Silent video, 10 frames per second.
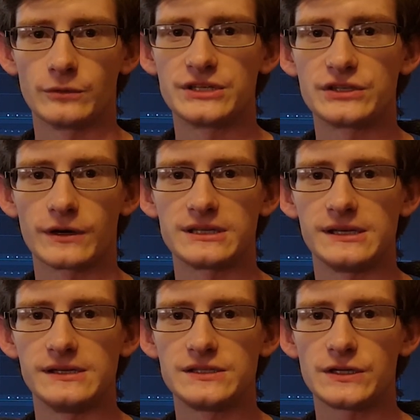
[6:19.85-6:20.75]

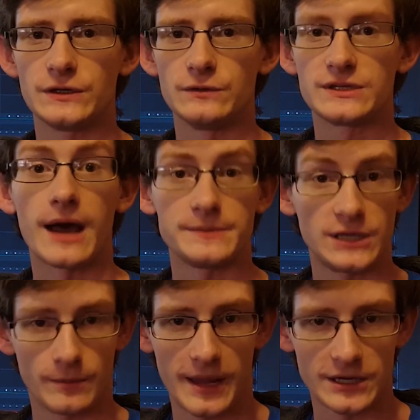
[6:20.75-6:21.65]
restricted to top
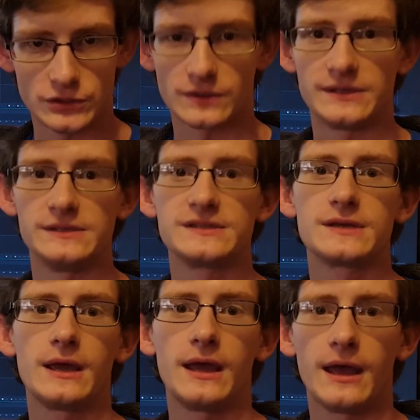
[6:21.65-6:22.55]
tier patrons,
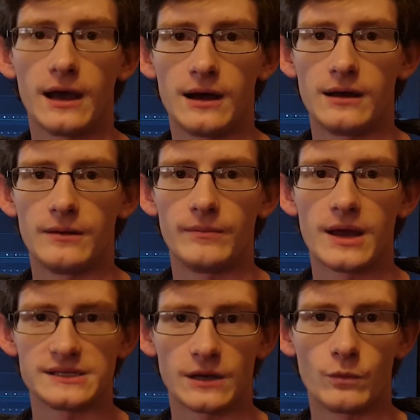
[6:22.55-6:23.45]

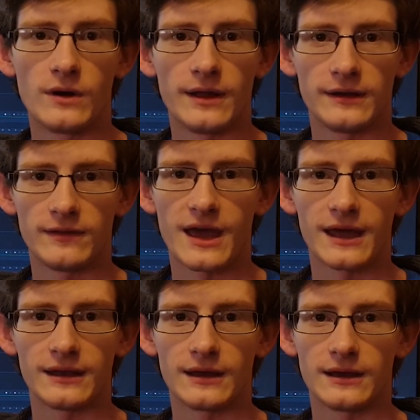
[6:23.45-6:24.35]
as I want that